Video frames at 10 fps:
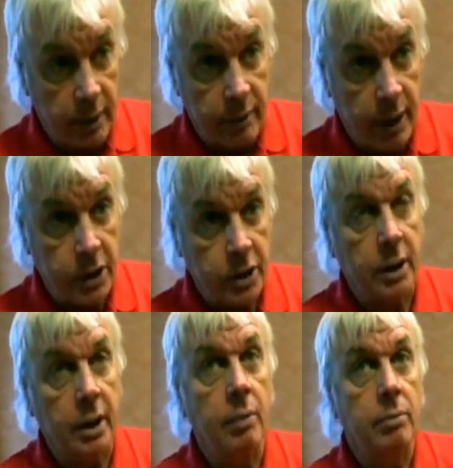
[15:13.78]
the
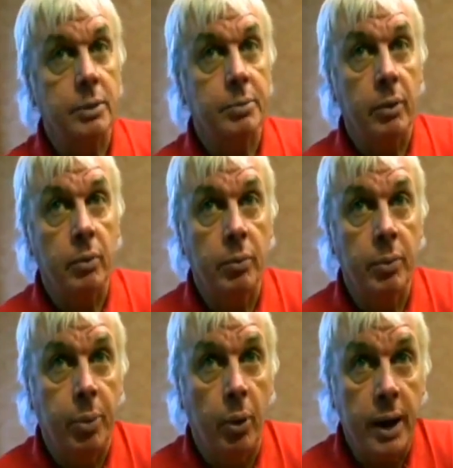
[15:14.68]
invasion comes. But
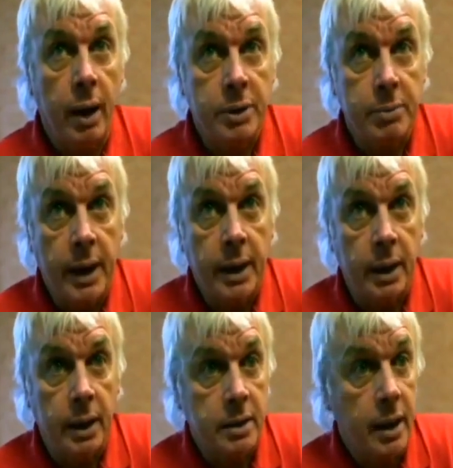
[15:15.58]
the point I was
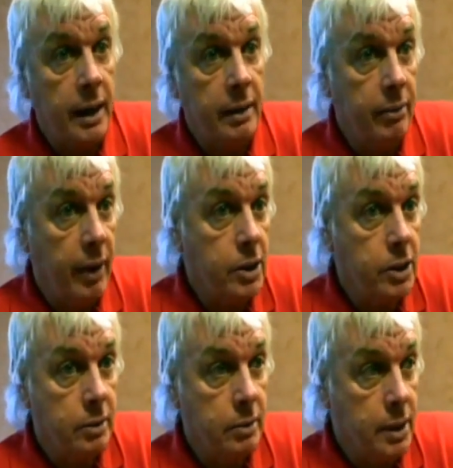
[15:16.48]
making is that
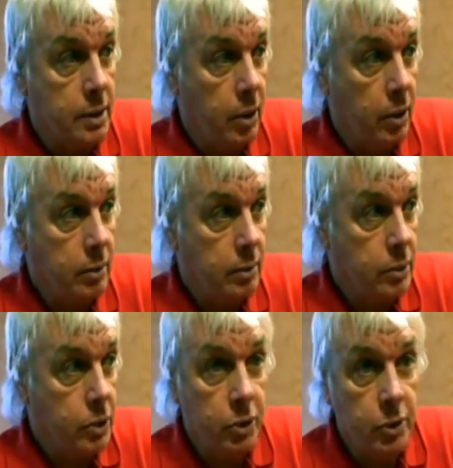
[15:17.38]
invasion is not
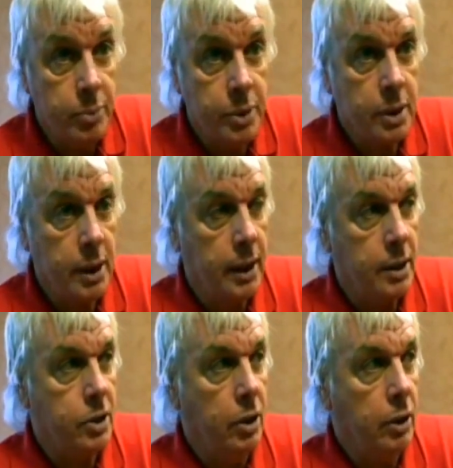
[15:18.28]
troops and
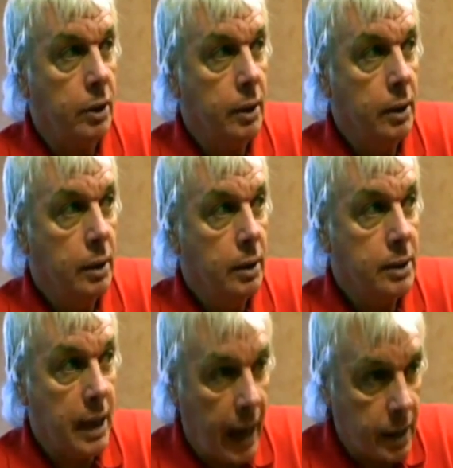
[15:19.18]
it's not
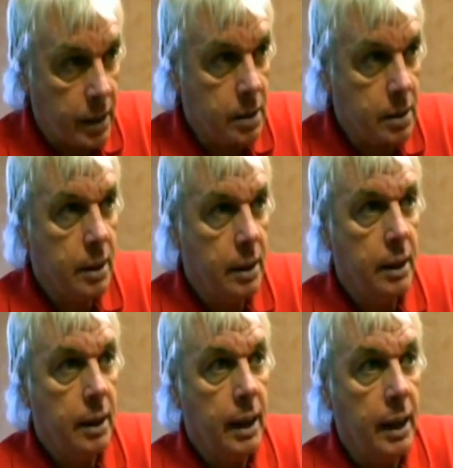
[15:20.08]
tanks.
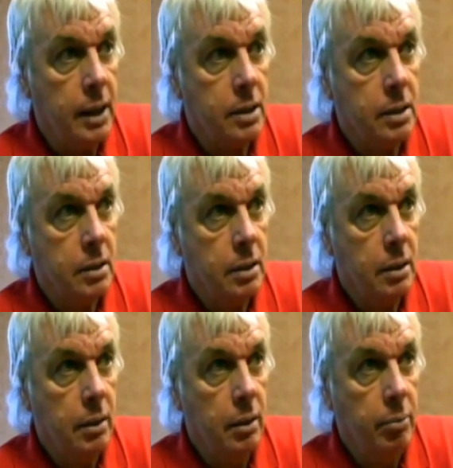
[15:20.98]
It's
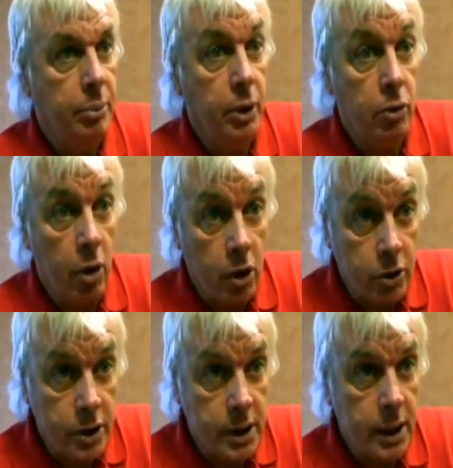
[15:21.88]

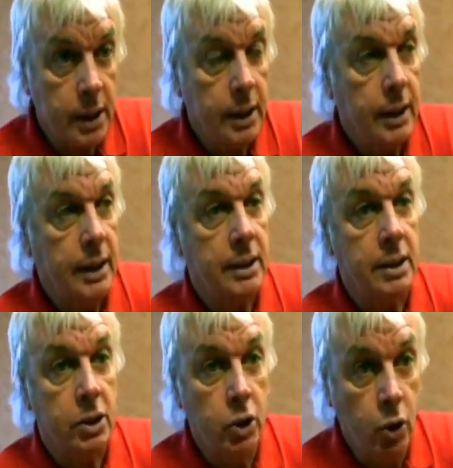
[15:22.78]
bureaucracy. It
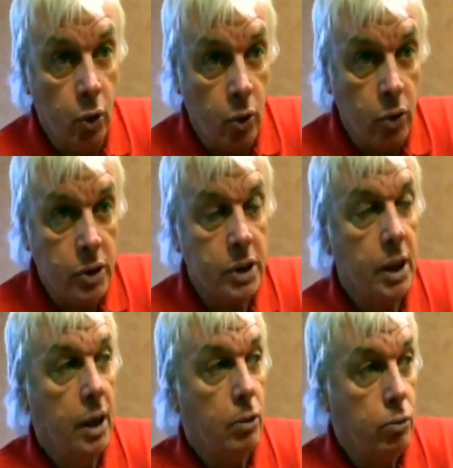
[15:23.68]
is
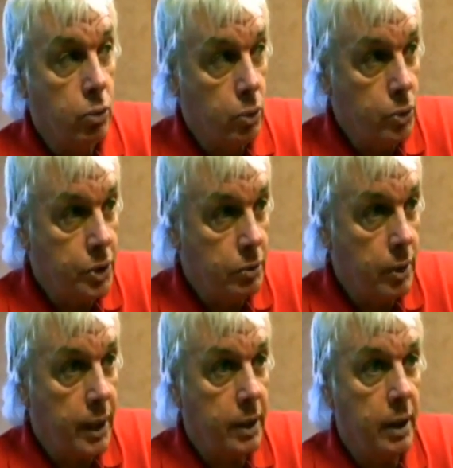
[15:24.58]
laws, rules
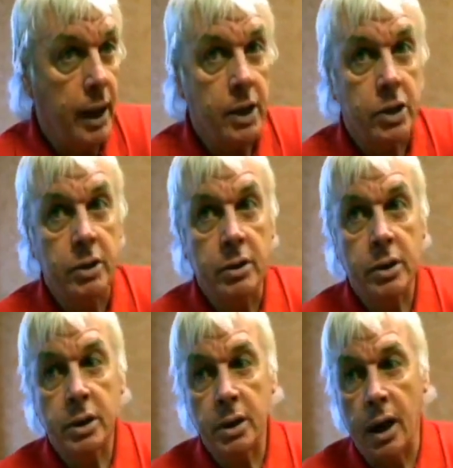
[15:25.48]
and
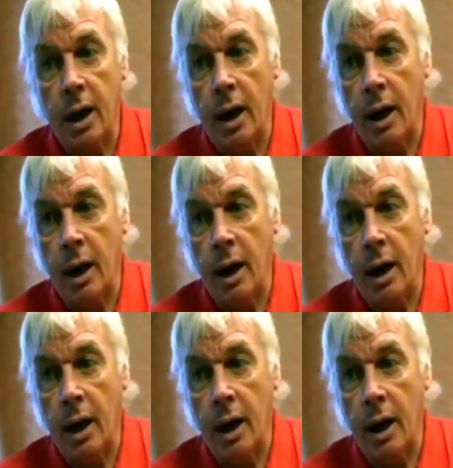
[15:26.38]
regulations